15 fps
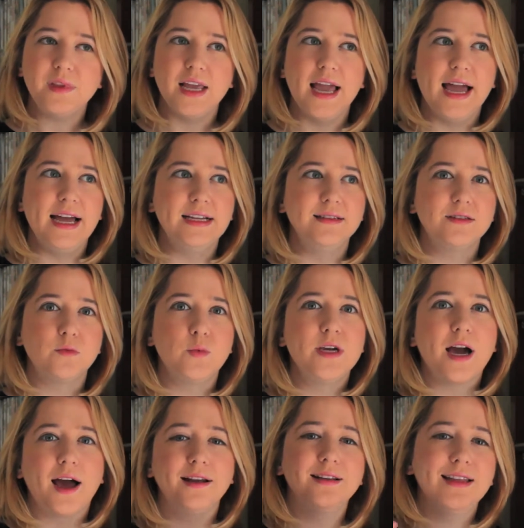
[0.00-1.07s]
and we
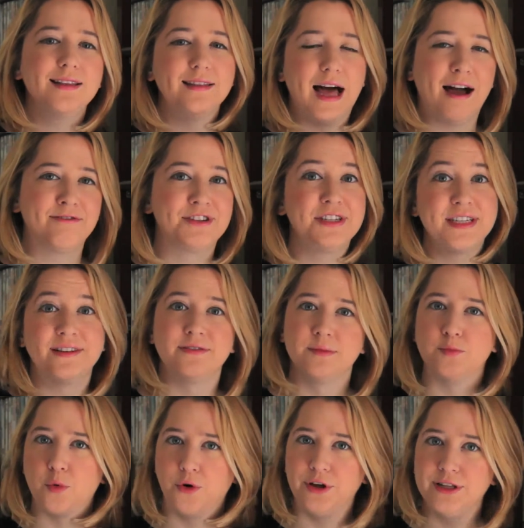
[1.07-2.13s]
kind of like laughed at
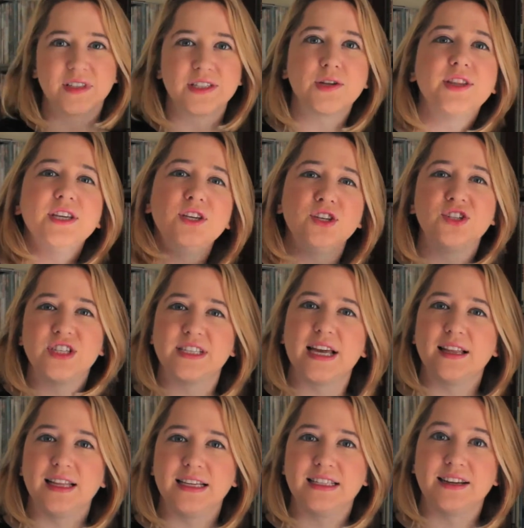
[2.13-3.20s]
different points. So I think you just
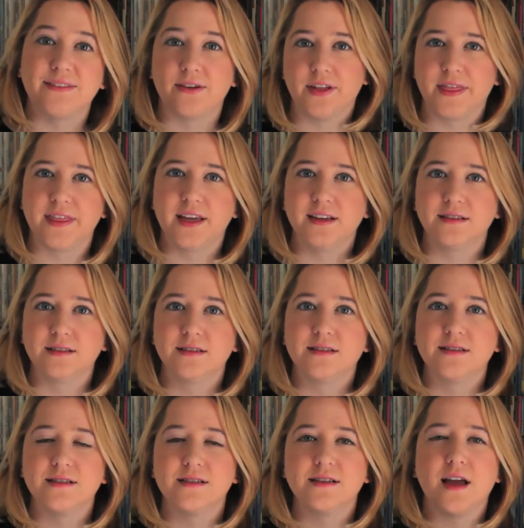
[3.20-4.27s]
get like different
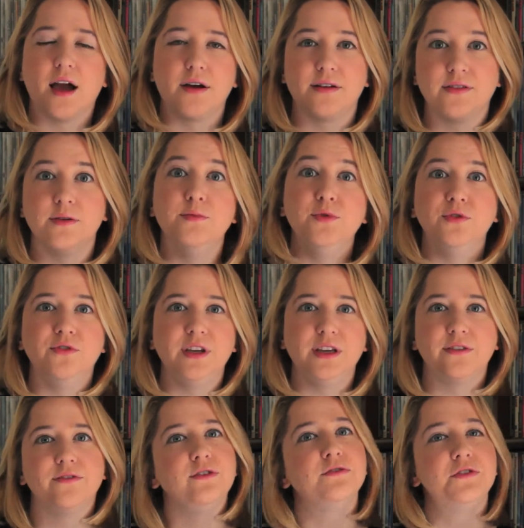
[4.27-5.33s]
things out of the movie
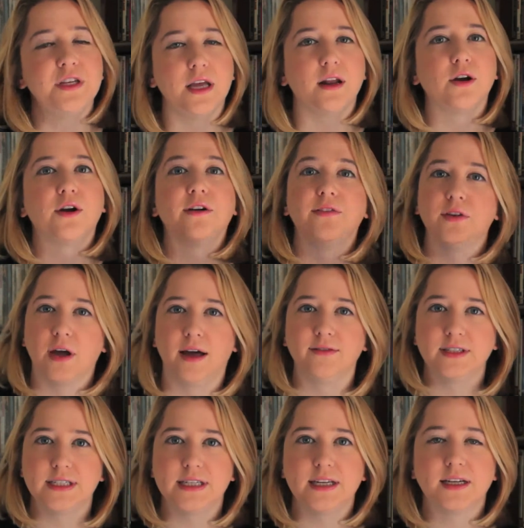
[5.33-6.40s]
if you've seen it or if you
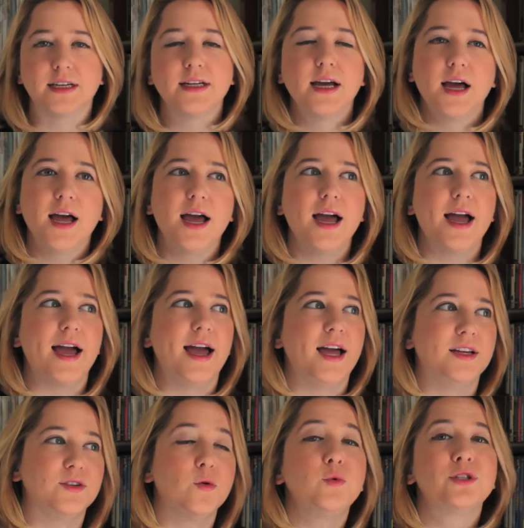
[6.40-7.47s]
haven't seen it.
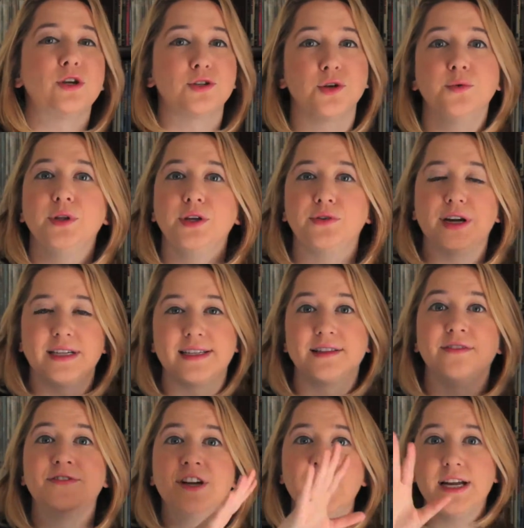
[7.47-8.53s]
And what's also really great is at the
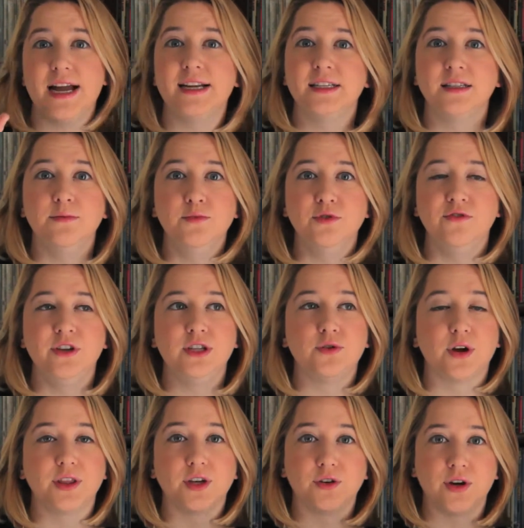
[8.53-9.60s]
very end of the movie,
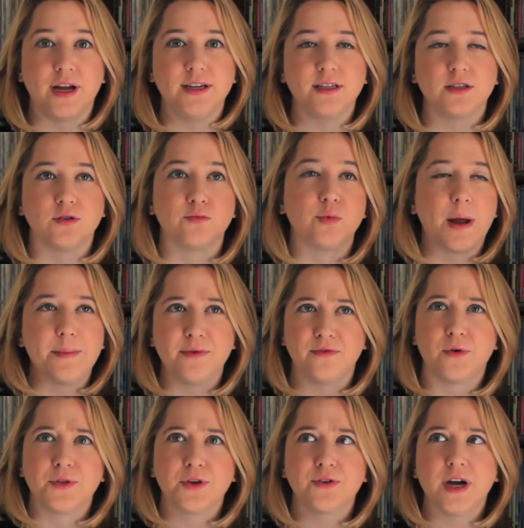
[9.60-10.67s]
during the credits or right
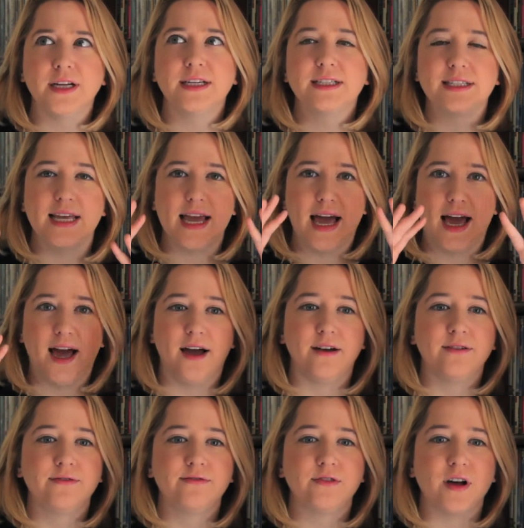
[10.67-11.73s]
before the credits, they
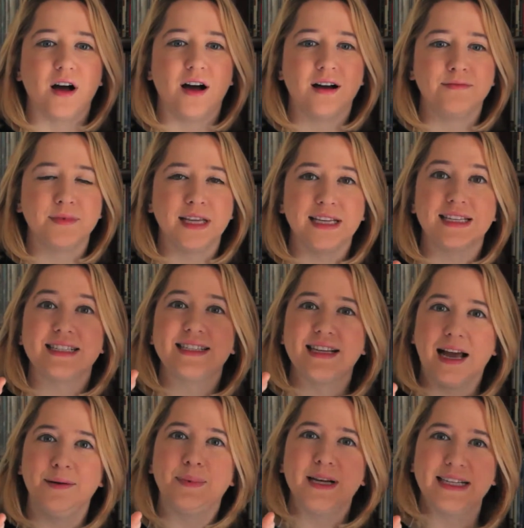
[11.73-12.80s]
have like
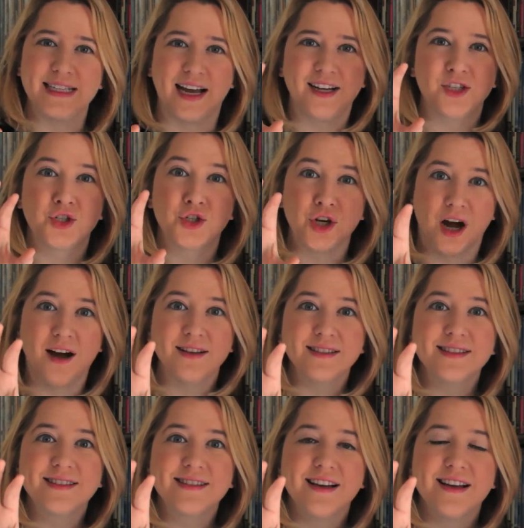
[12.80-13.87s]
side-by-side
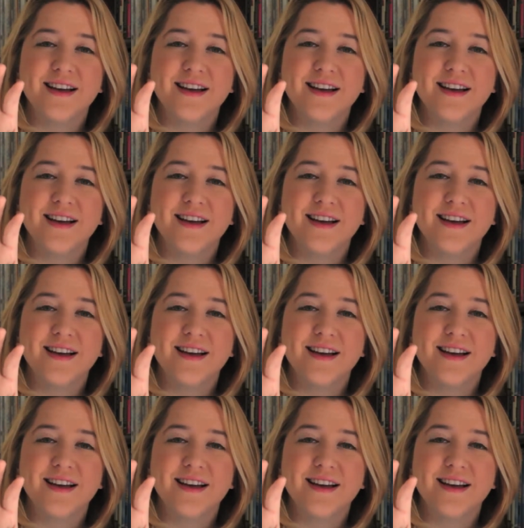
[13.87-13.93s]
shots